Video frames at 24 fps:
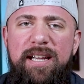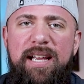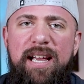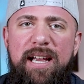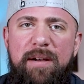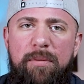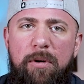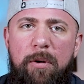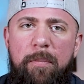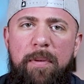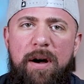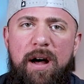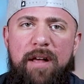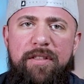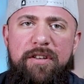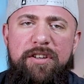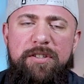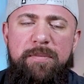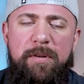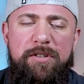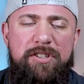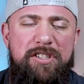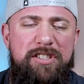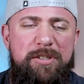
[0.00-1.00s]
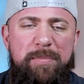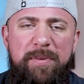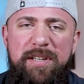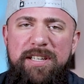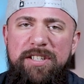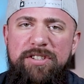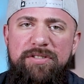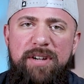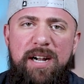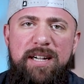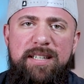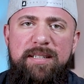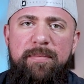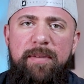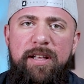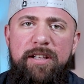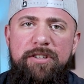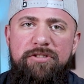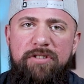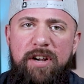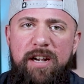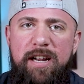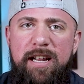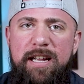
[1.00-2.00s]
It won't bother you as much because you'll be distracted by the
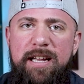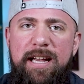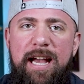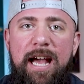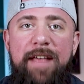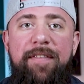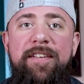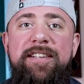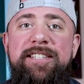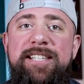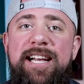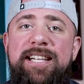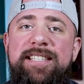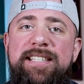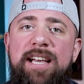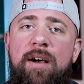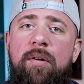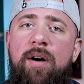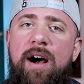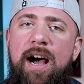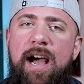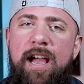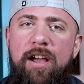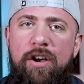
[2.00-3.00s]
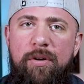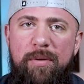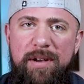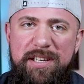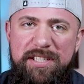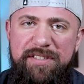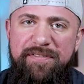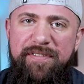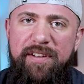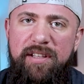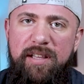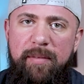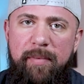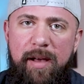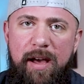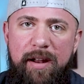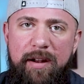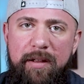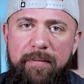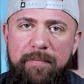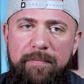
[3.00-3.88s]
training. At least that's how I always feel about it.